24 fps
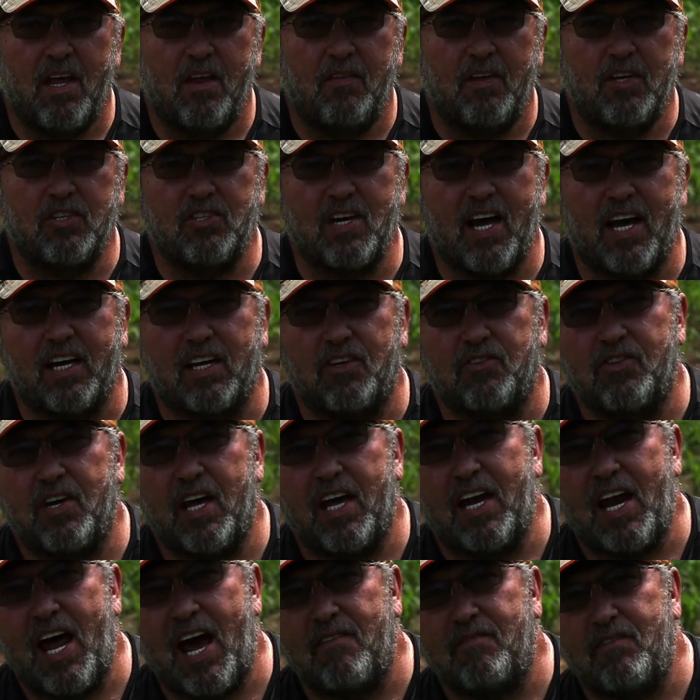This, like I
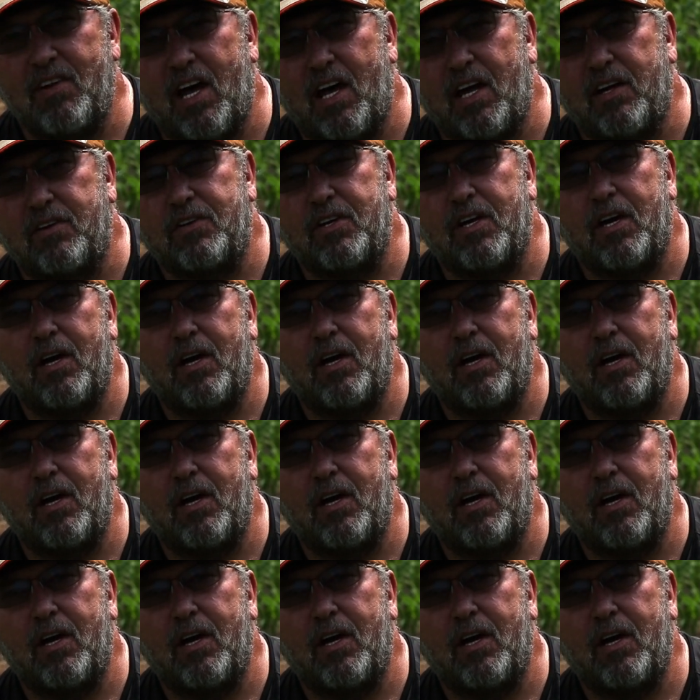said, I'm not